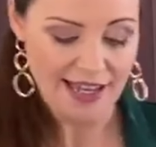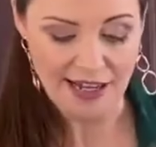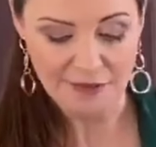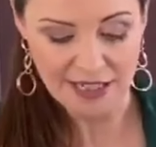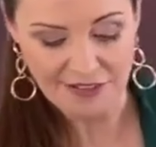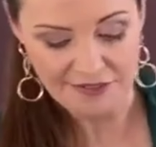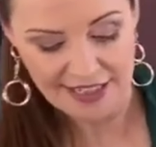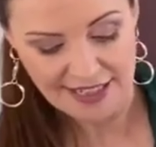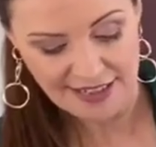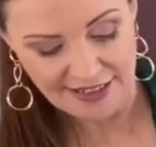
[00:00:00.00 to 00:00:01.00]
and we give
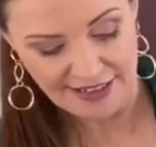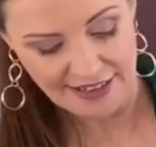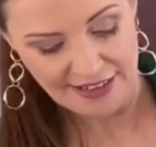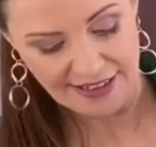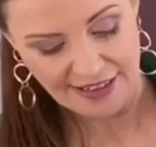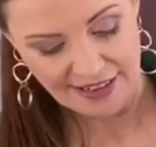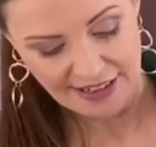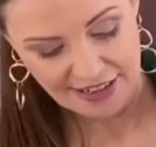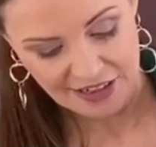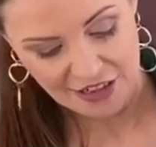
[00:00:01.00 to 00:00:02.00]
this
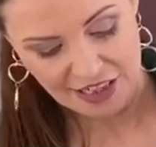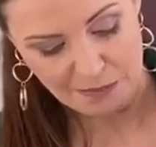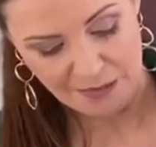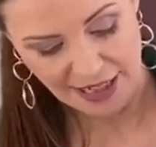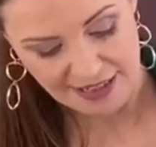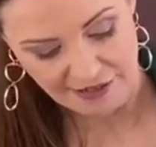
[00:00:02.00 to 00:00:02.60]
just a mix